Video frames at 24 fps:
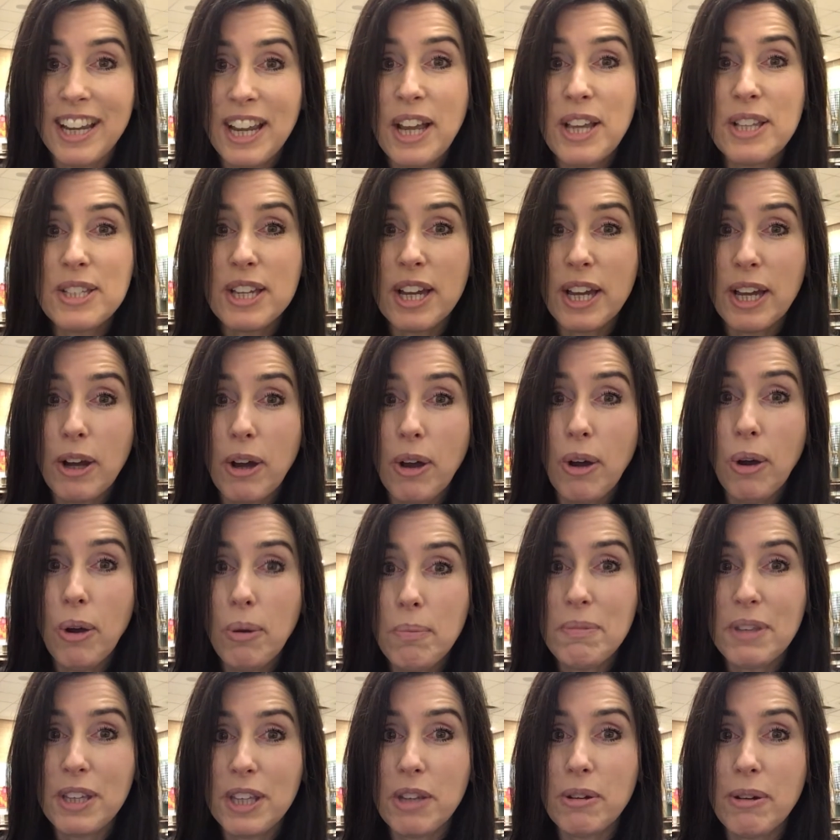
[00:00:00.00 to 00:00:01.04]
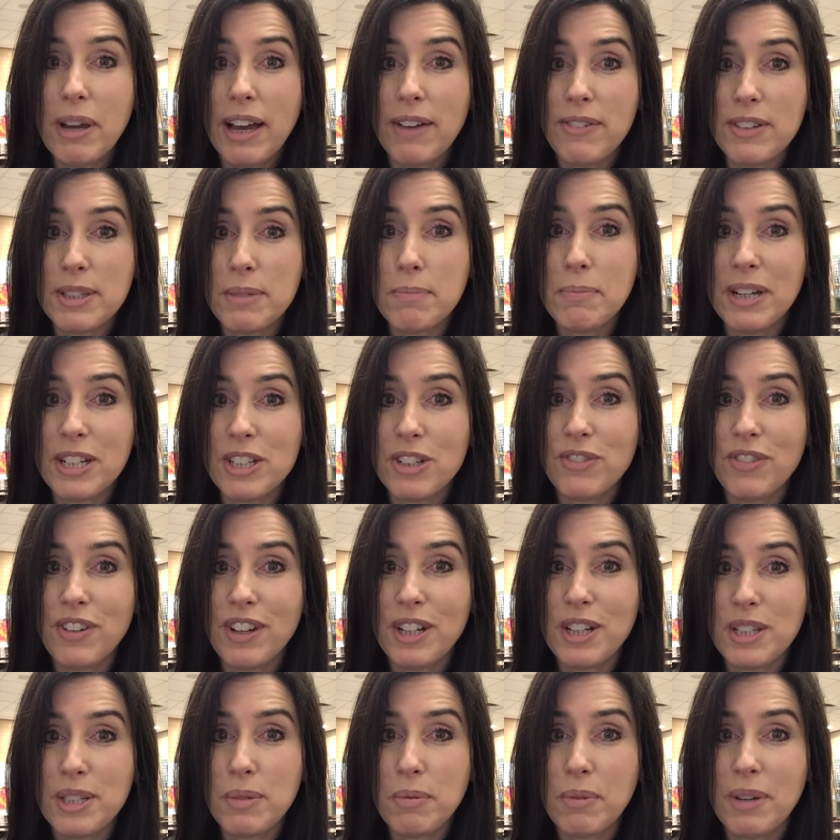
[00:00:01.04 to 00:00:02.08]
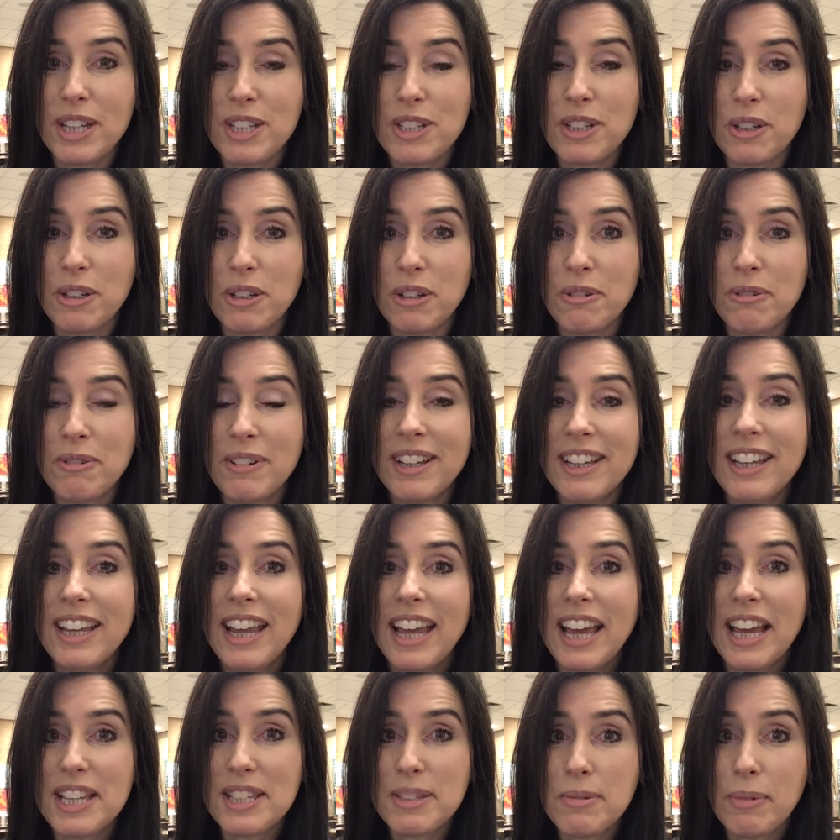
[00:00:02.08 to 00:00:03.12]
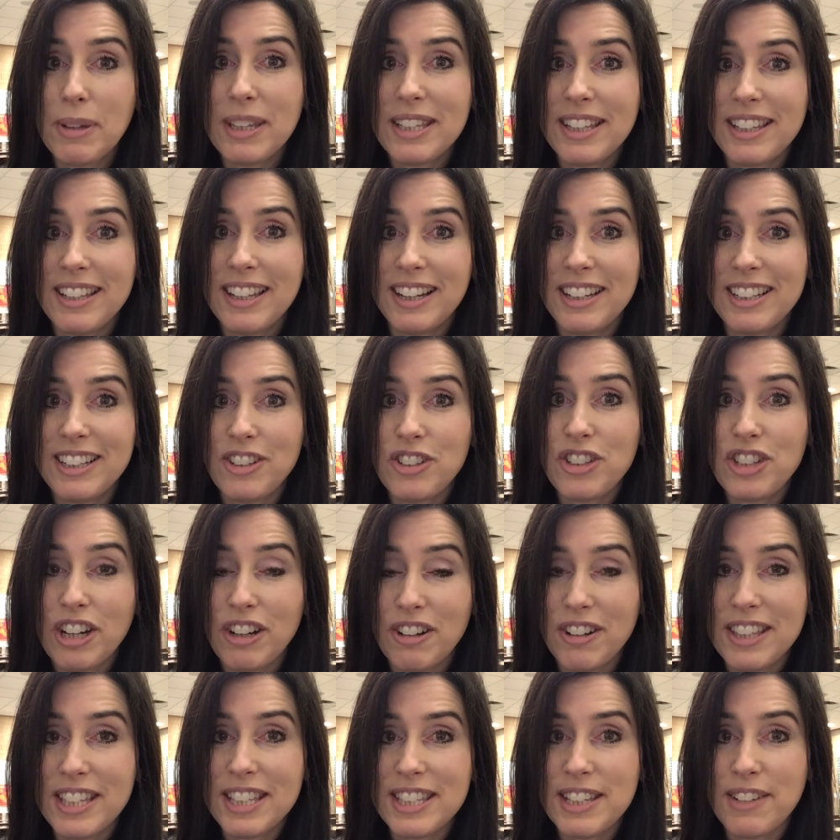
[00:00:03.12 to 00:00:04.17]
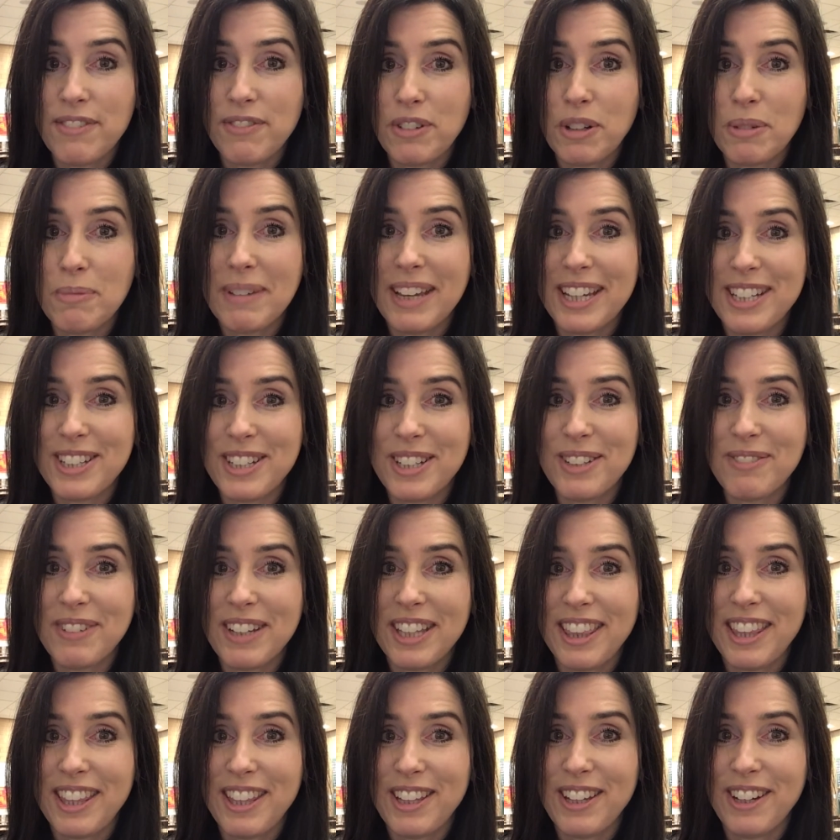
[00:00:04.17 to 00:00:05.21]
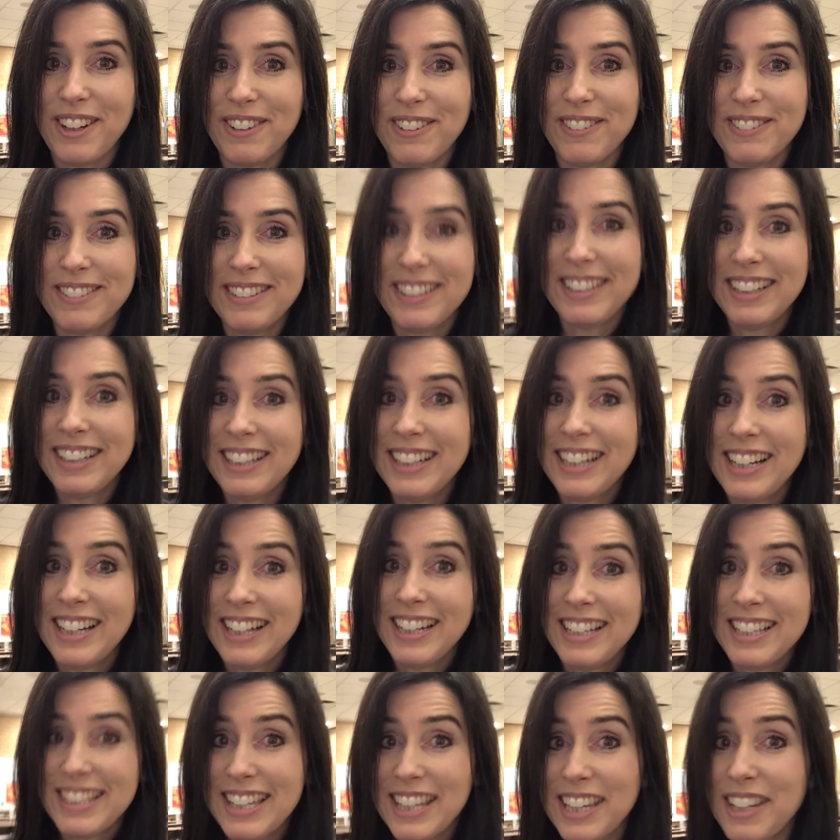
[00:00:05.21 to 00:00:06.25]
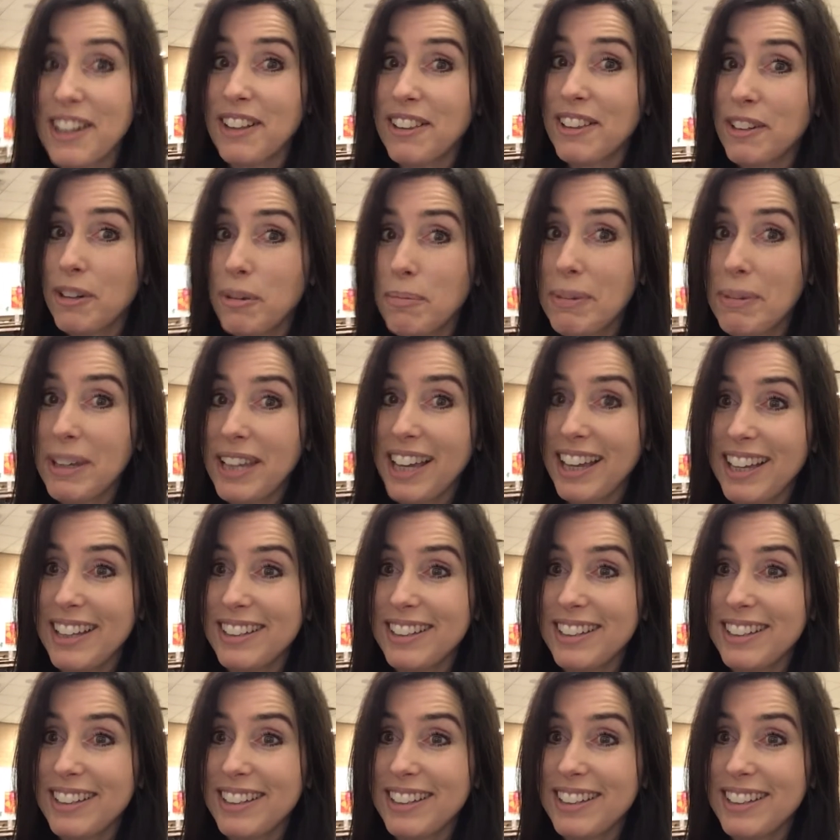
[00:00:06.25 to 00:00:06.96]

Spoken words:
So I hope that you have as much fun as we do as we share this information with you. See you in a little bit.